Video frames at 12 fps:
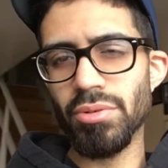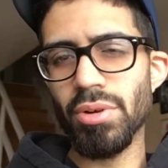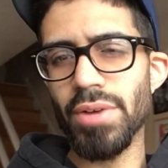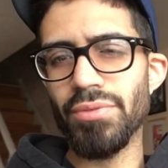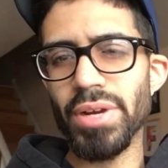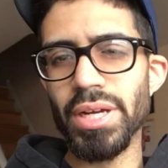
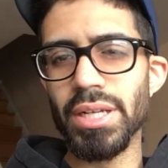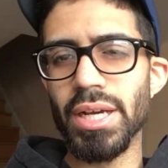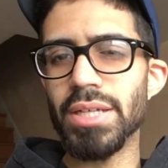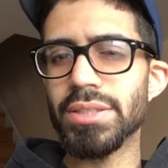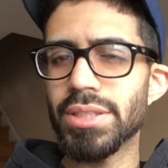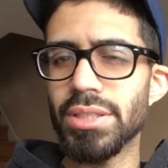quite frankly,
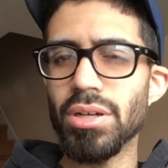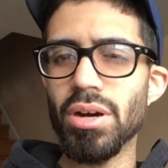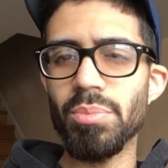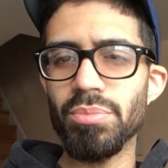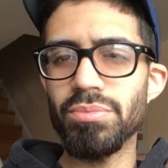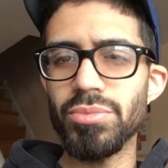I see
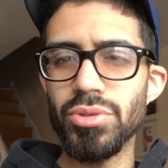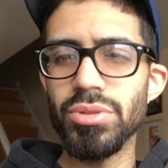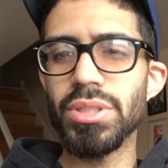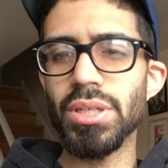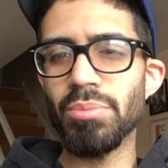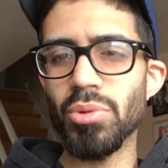y'all
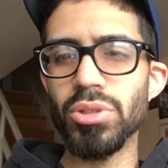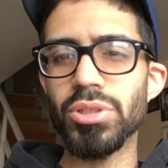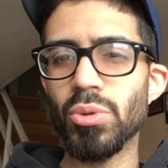using more